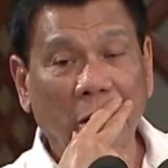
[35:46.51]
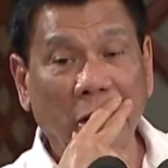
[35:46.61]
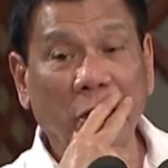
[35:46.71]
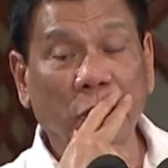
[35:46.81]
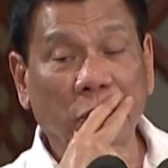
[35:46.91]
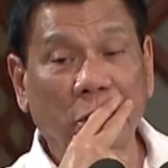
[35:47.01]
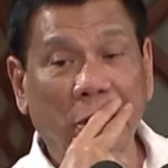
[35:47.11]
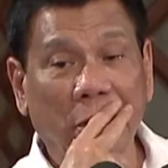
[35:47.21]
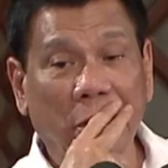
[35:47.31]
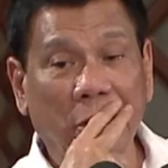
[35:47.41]

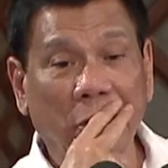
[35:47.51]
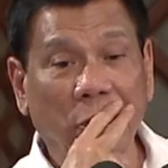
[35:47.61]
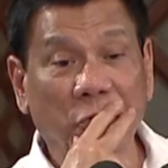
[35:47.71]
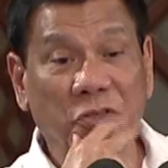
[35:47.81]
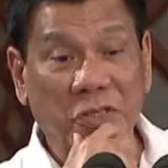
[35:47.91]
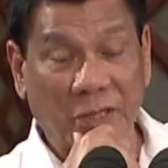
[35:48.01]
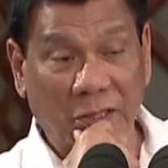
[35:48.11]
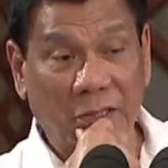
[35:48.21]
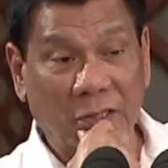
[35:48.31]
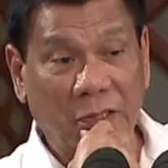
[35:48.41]
Nicotine
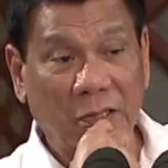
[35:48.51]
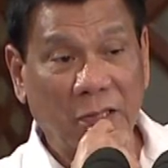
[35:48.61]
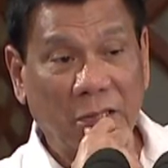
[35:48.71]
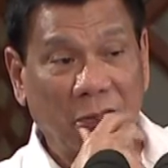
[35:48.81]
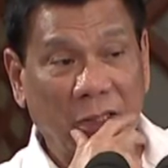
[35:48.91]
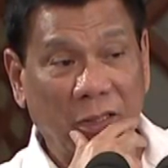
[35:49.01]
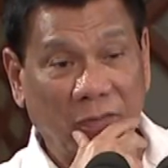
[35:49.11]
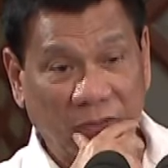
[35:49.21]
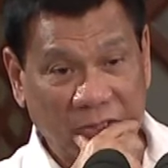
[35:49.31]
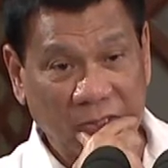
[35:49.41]
constricts
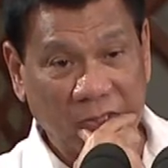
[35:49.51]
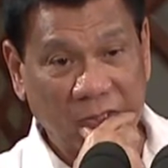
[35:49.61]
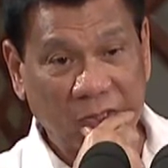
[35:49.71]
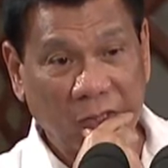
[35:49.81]
the vessels.